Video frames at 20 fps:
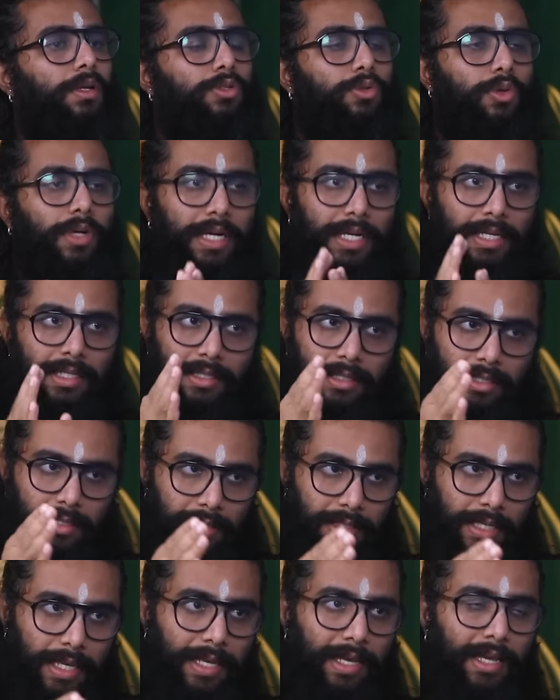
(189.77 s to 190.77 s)
So it is
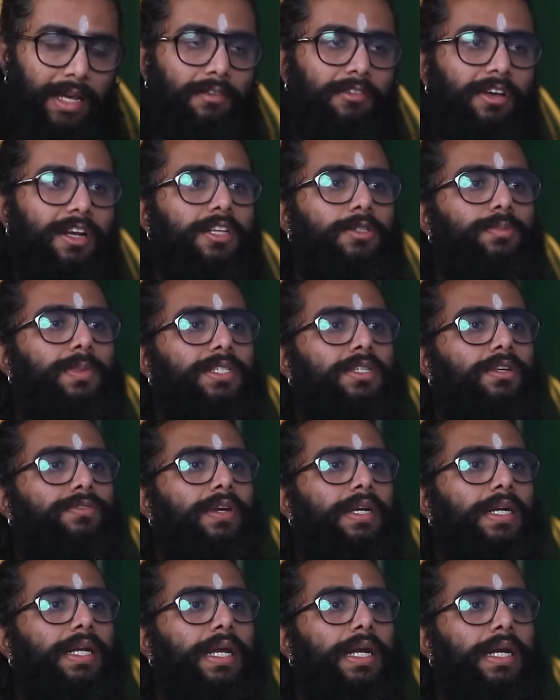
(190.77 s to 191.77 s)
seeking a very
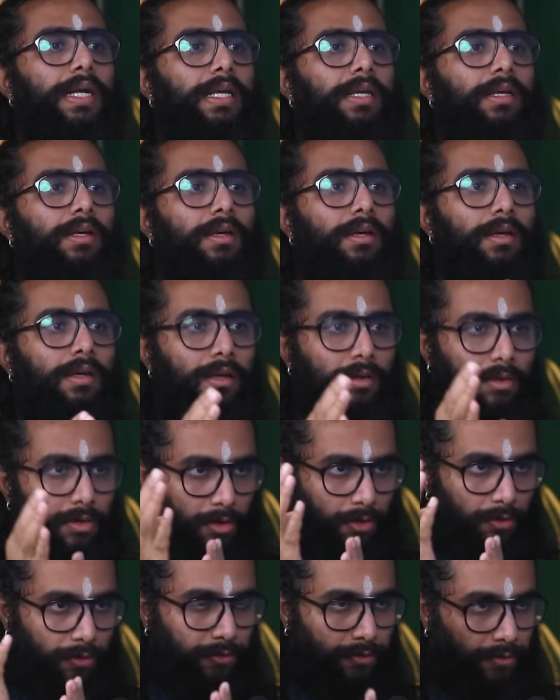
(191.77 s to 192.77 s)
specific deity
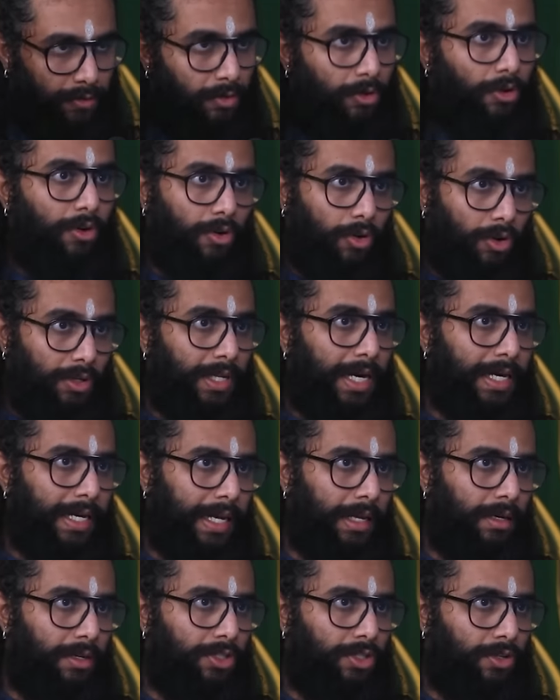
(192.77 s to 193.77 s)
of or that
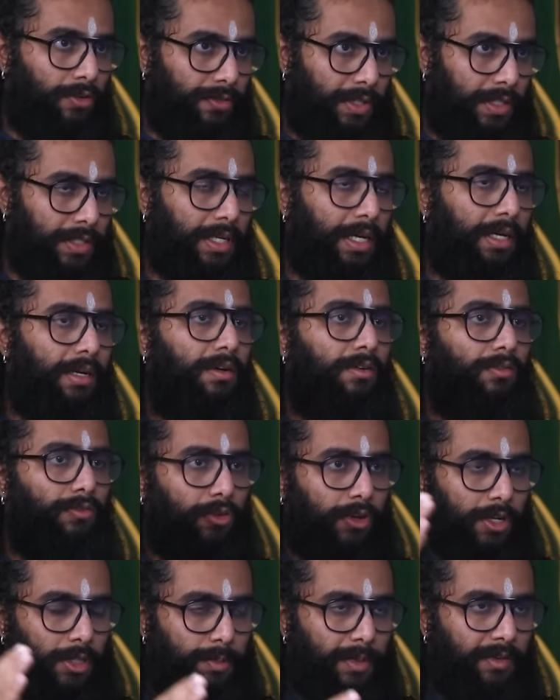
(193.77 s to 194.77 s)
energy of the sun
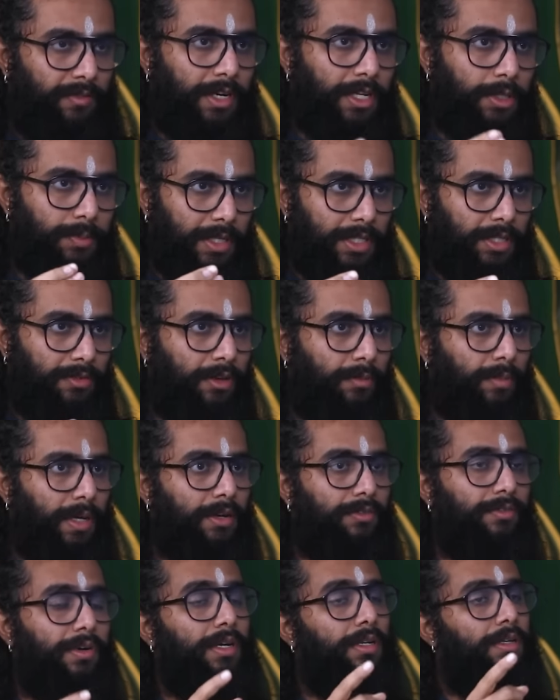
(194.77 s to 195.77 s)
for a very specific
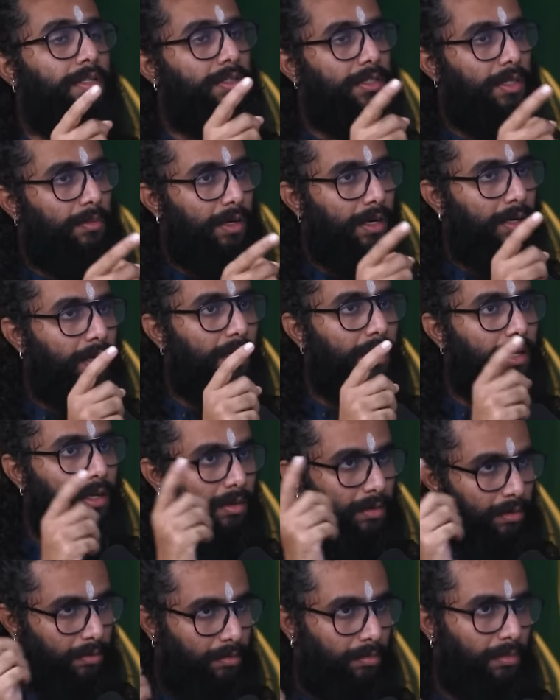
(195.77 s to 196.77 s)
benefit.
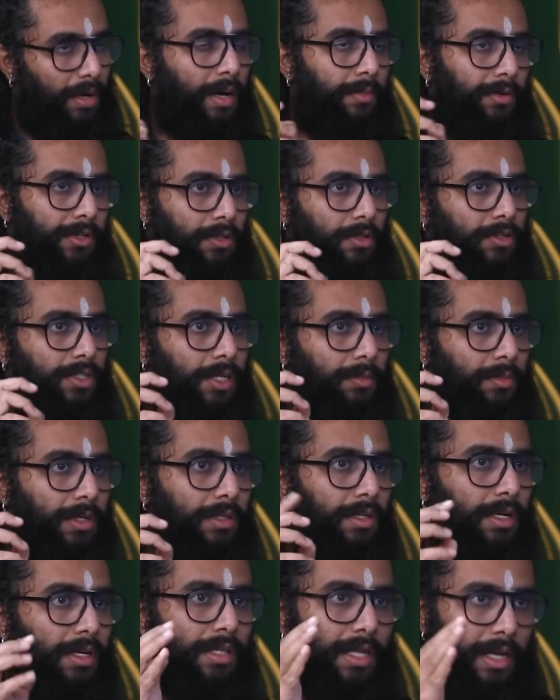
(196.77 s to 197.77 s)
Similarly, Mahamrityunjaya
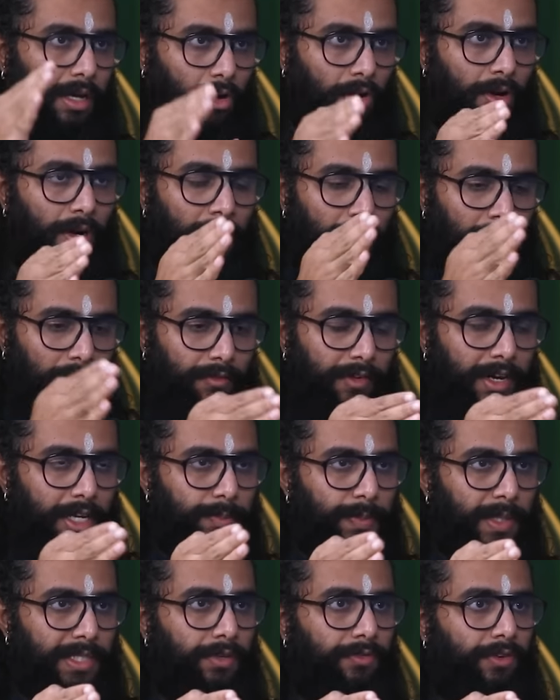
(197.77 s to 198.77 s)
Mantra, they are all very
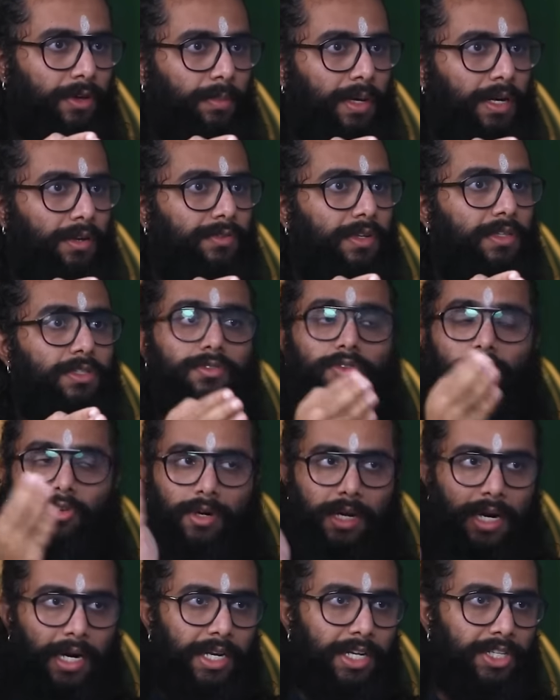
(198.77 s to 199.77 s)
specific benefits, or
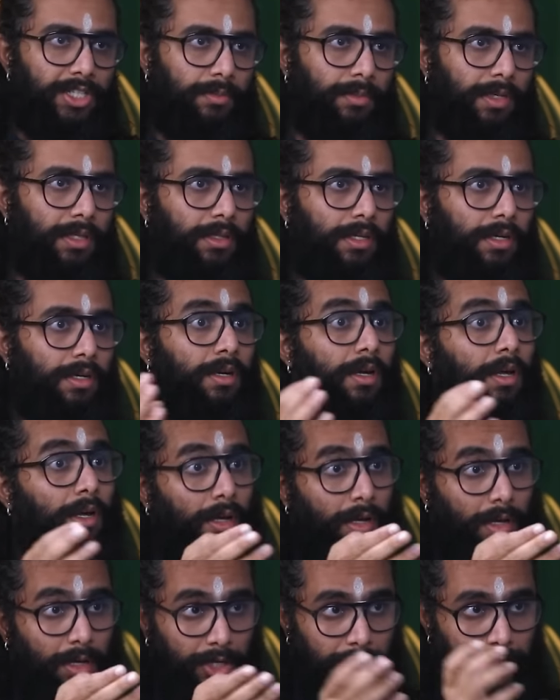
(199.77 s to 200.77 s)
Ganesha Mantra.
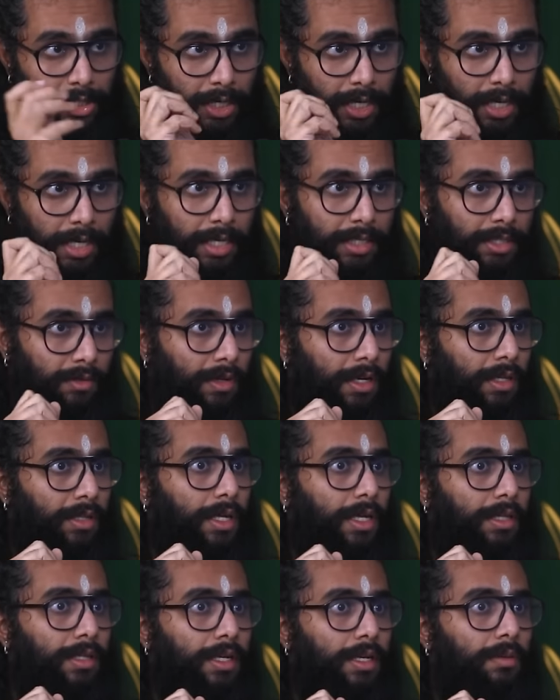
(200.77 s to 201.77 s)
Krishna has a very
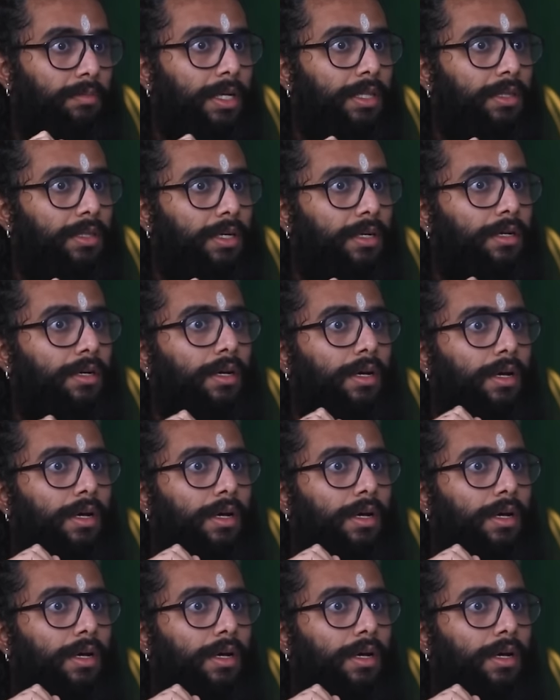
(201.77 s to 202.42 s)
tantric mantra.